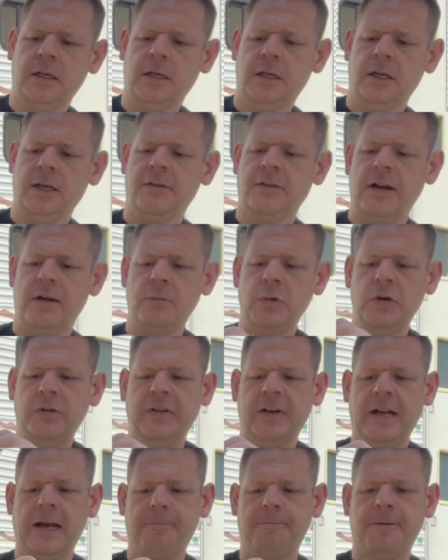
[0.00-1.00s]
if I move
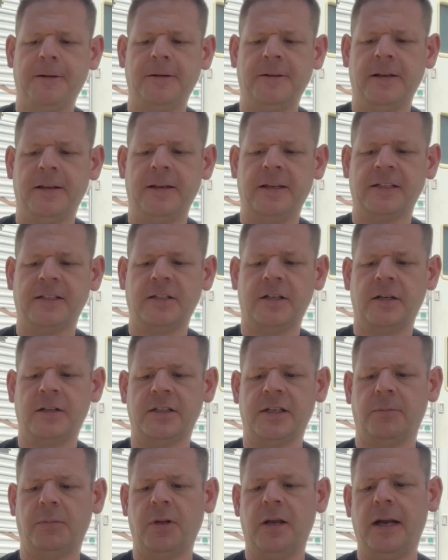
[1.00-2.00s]
it up into this
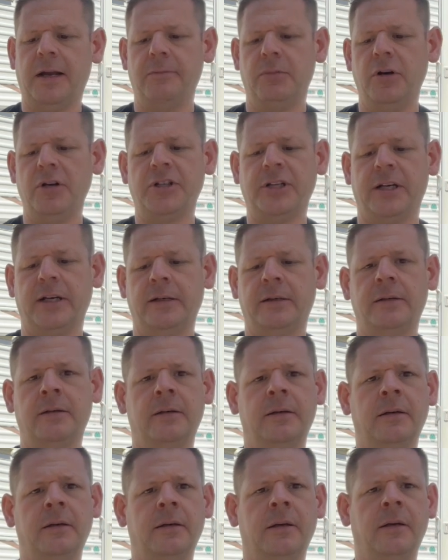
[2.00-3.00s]
supplied bushing,
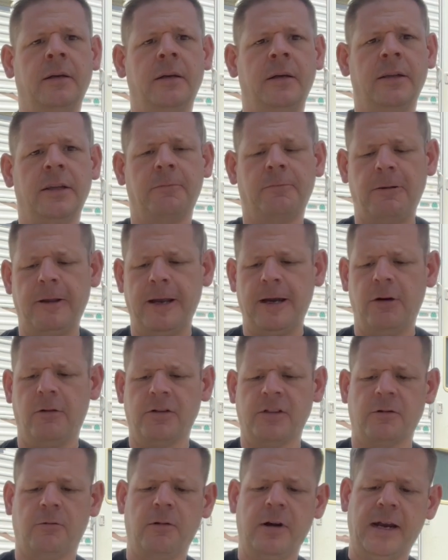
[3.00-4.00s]
the play
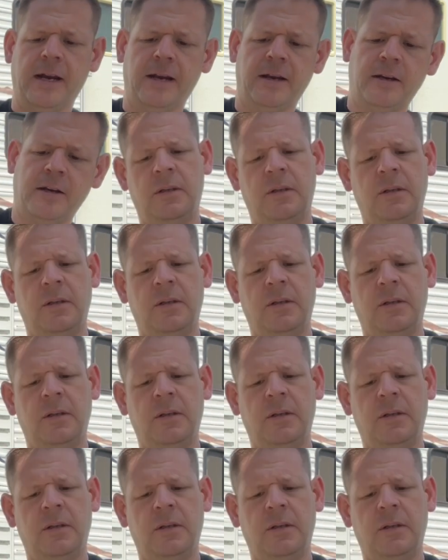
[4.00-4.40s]
goes away.